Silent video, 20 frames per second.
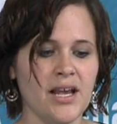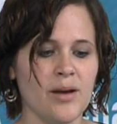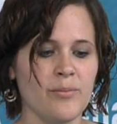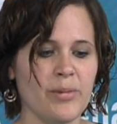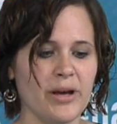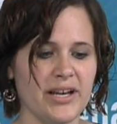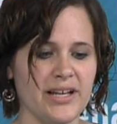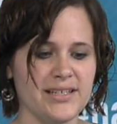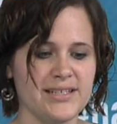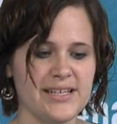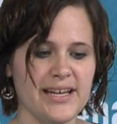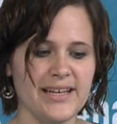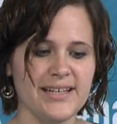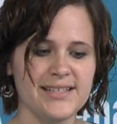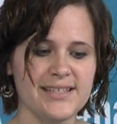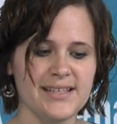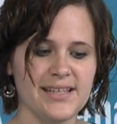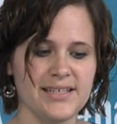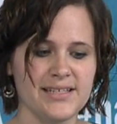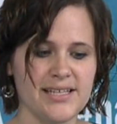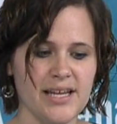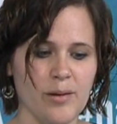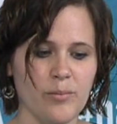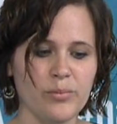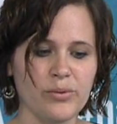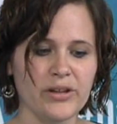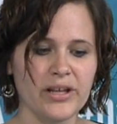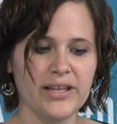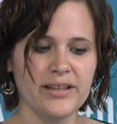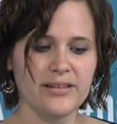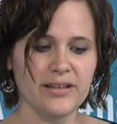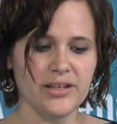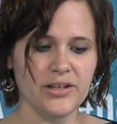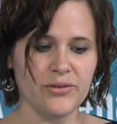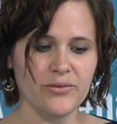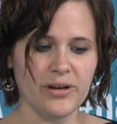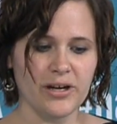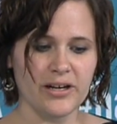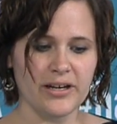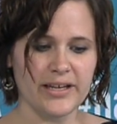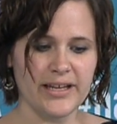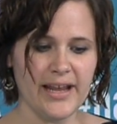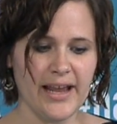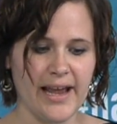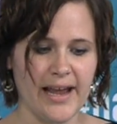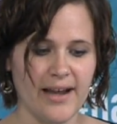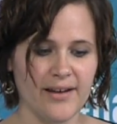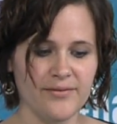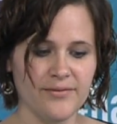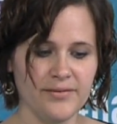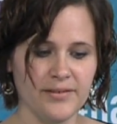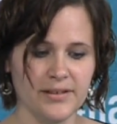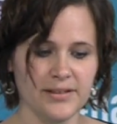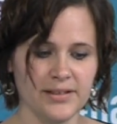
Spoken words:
But it takes the template that you already have,